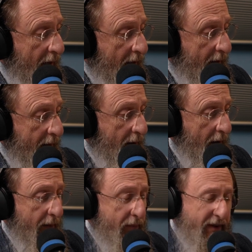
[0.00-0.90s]

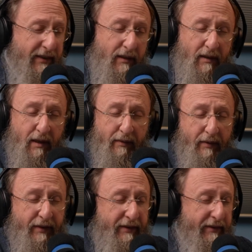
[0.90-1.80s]
On a mystical
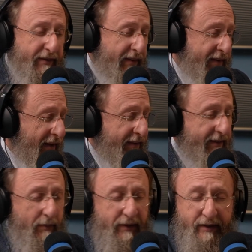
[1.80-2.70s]
level, this has
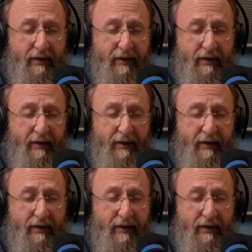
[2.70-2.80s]
something